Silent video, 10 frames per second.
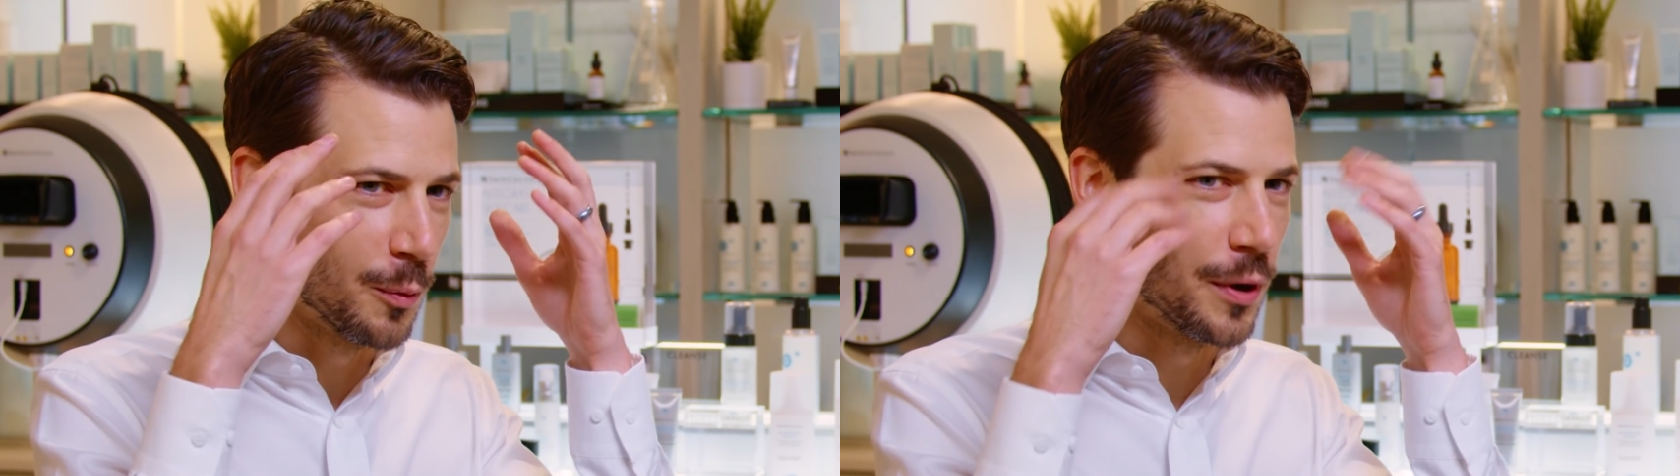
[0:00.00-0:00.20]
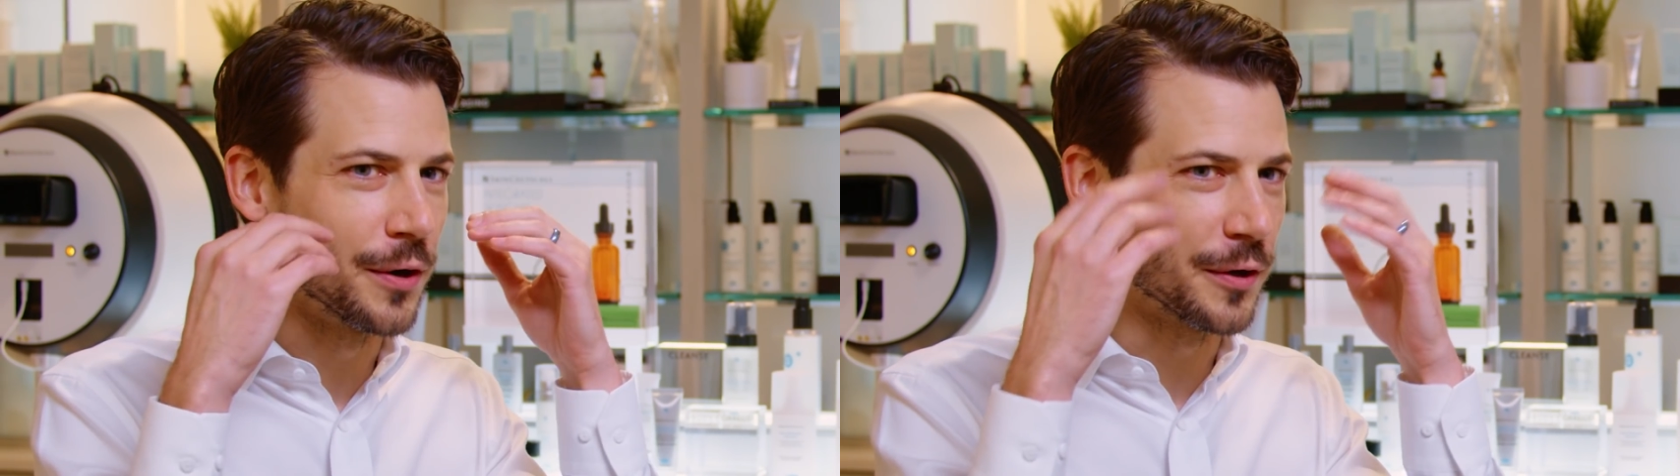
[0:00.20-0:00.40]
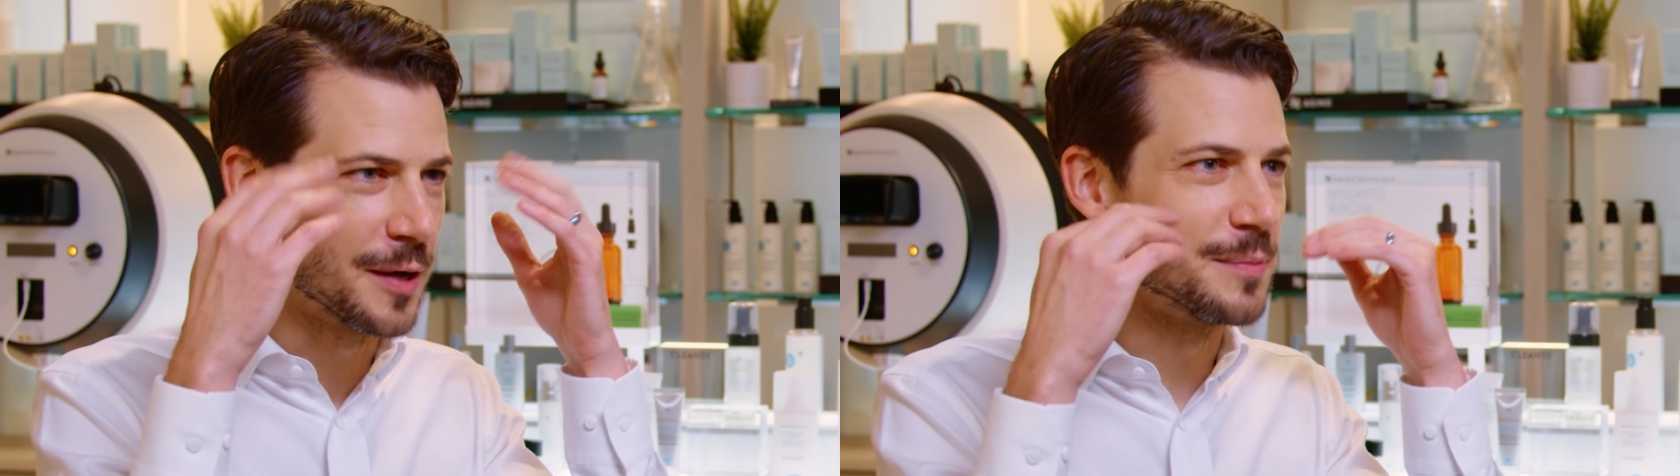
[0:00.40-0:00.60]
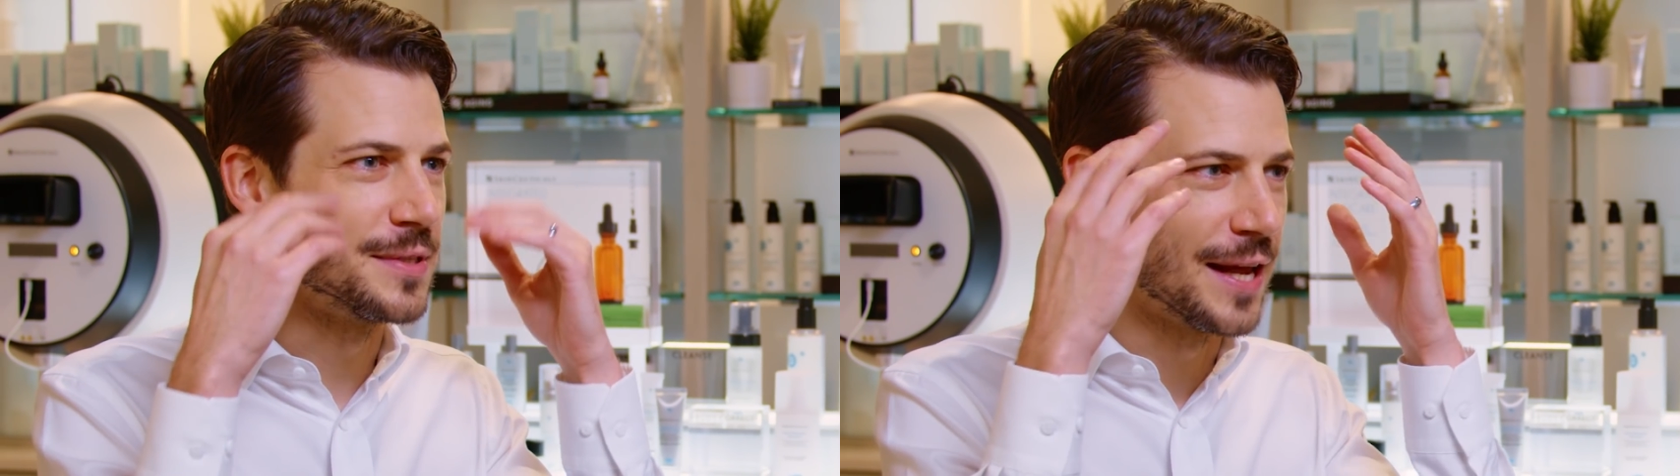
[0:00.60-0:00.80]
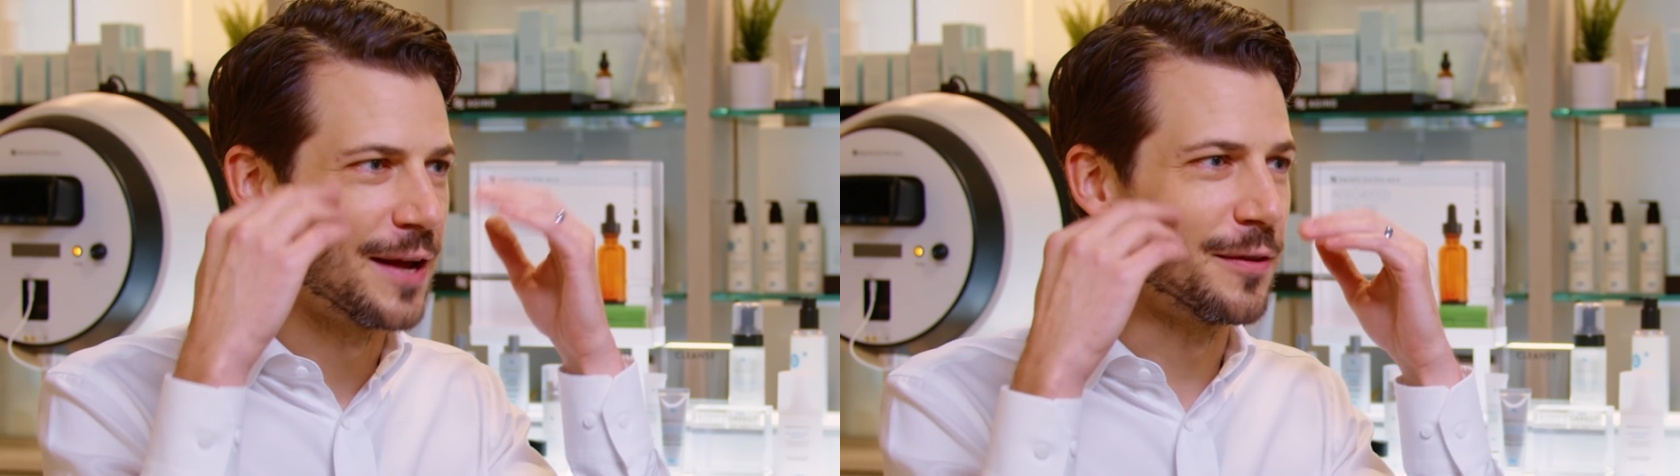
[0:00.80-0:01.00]
water
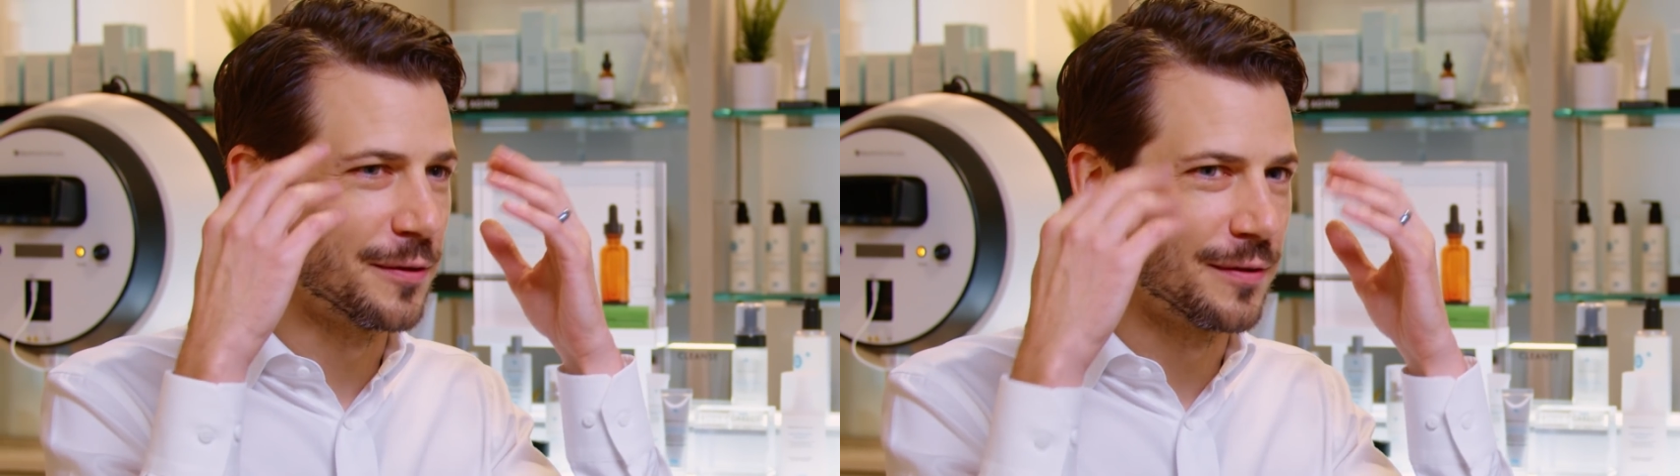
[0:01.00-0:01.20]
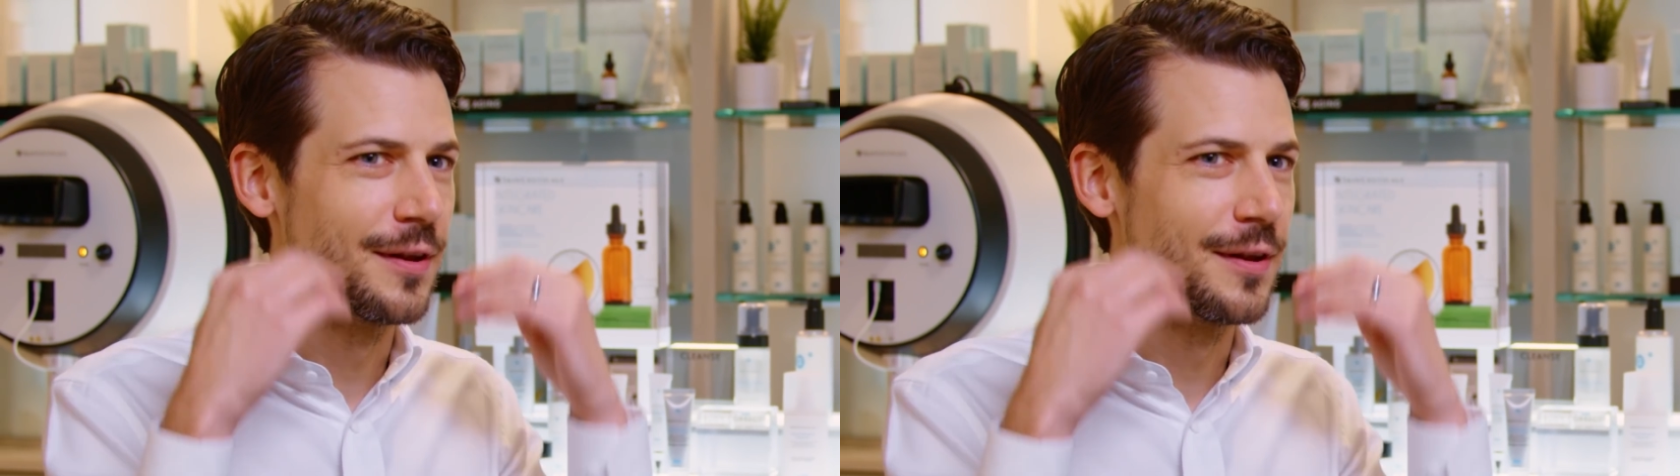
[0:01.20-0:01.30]
comes down